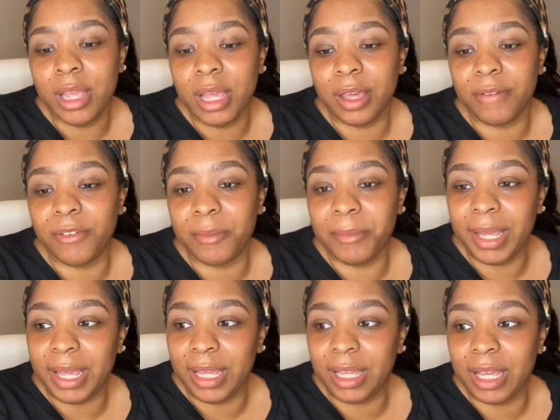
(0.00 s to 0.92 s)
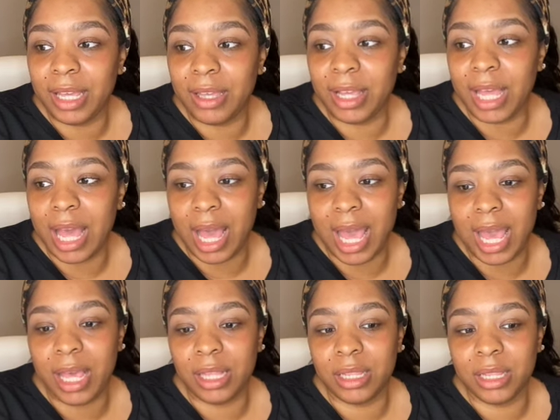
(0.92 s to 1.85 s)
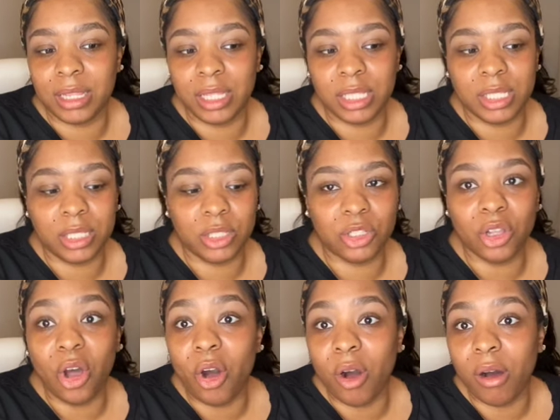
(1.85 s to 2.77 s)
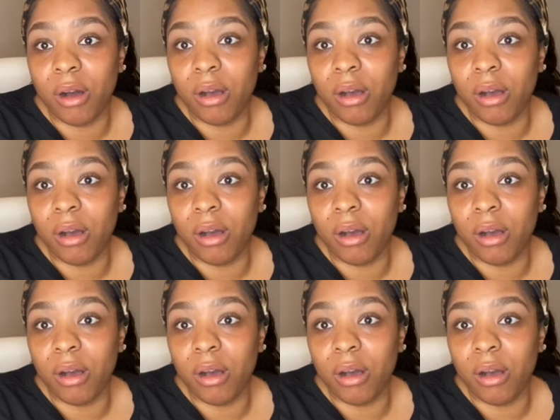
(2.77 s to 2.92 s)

And for me, I had this stall